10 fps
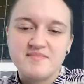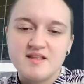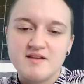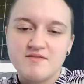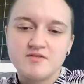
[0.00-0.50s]

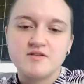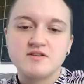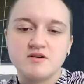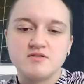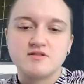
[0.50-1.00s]
If you're an
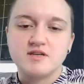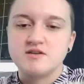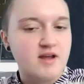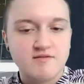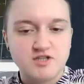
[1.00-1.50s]
adult and
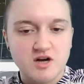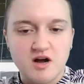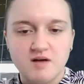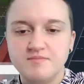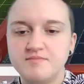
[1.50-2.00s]
you have a
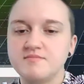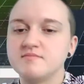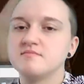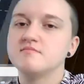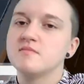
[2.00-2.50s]
job,
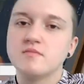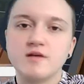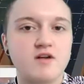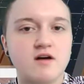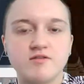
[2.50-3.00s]

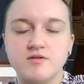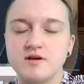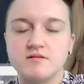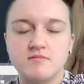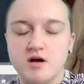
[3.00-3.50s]
living off the
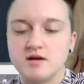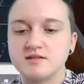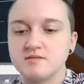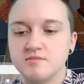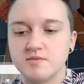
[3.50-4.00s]
grid,
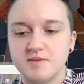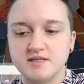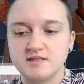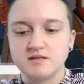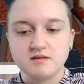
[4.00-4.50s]
awesome,
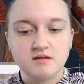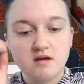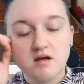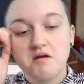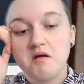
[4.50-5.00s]
amazing.
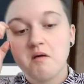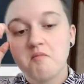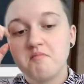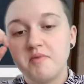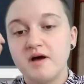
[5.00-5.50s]

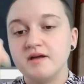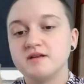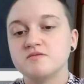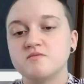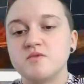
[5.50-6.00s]
But
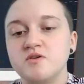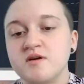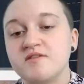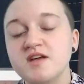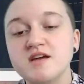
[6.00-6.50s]
when you
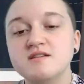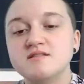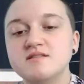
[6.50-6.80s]
have kids,